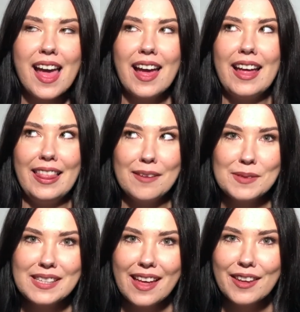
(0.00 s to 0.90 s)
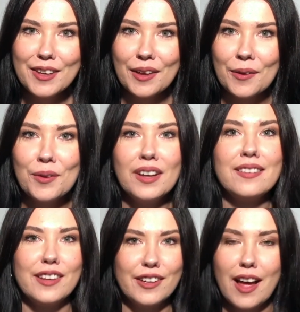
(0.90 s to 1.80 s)
and let me tell you,
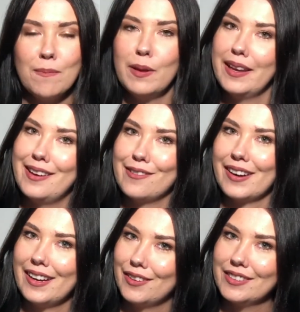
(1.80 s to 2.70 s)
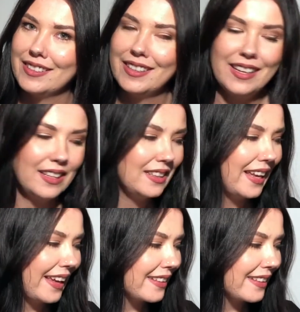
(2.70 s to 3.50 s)
they're not playing around. Like,